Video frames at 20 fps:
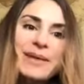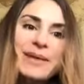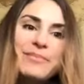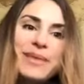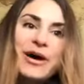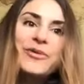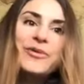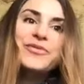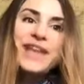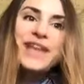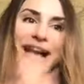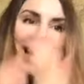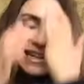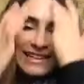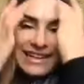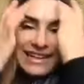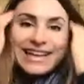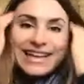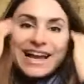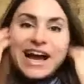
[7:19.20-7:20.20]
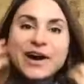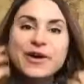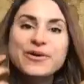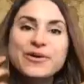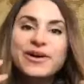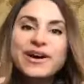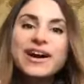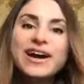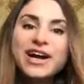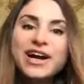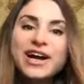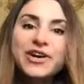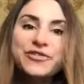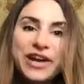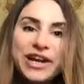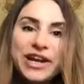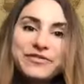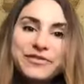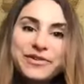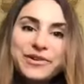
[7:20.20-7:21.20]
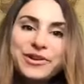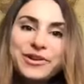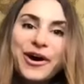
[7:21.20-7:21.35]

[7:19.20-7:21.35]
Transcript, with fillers: about that? Yes. Like, how grateful